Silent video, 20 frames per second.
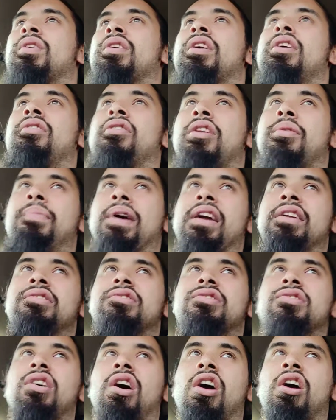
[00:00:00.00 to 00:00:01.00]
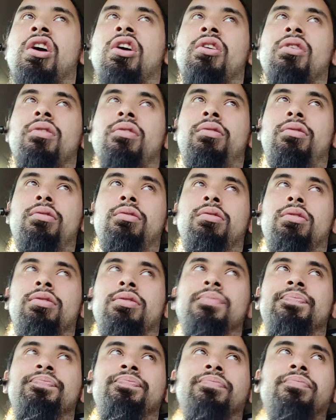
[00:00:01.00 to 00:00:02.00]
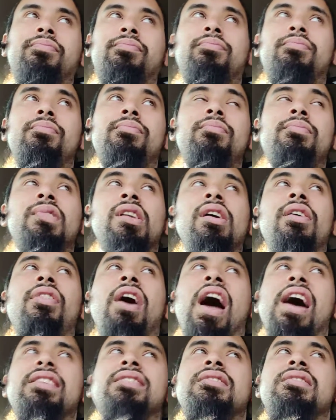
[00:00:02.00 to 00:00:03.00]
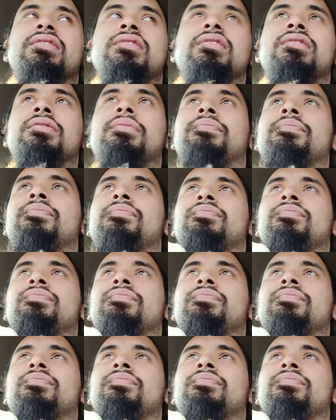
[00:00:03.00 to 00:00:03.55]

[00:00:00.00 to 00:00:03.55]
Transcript: You know what I mean? So, that's